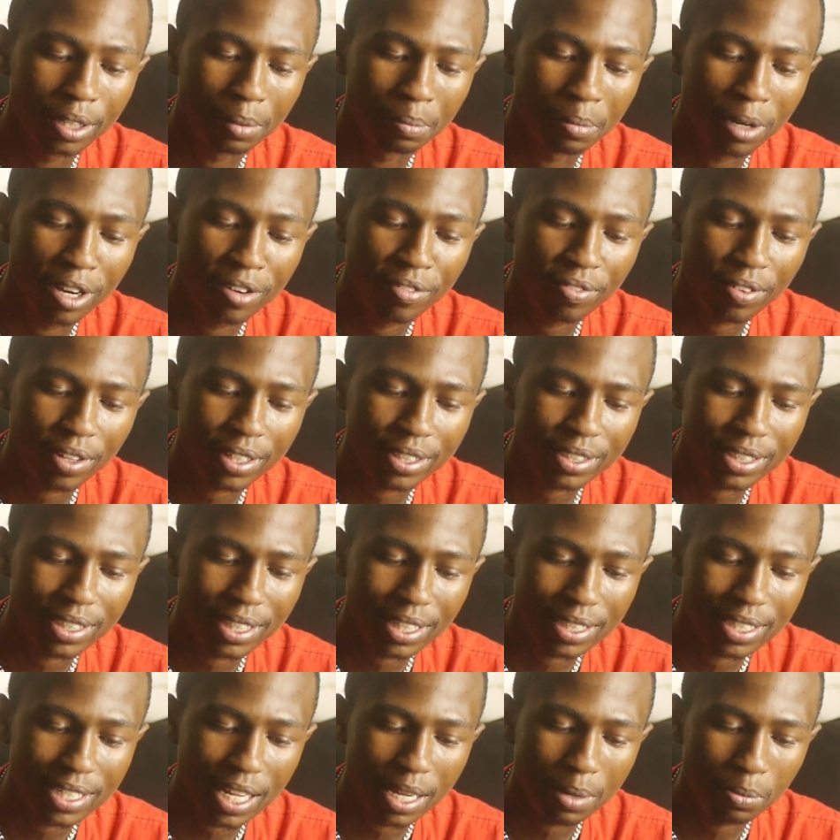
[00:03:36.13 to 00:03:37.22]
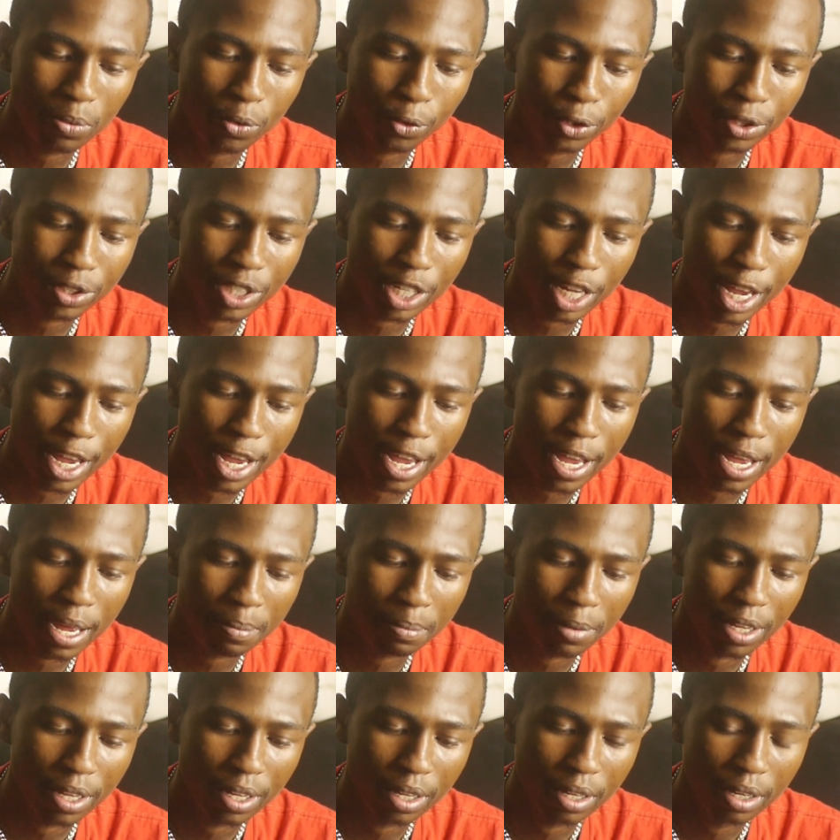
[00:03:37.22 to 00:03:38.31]
the motherfuckers that take more time
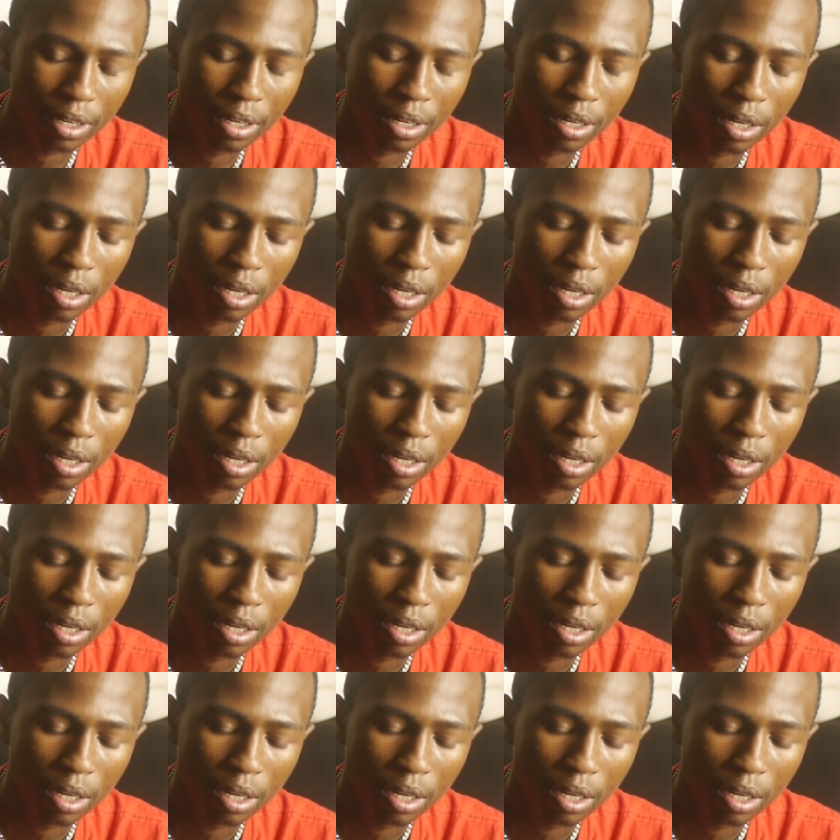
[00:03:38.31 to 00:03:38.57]
and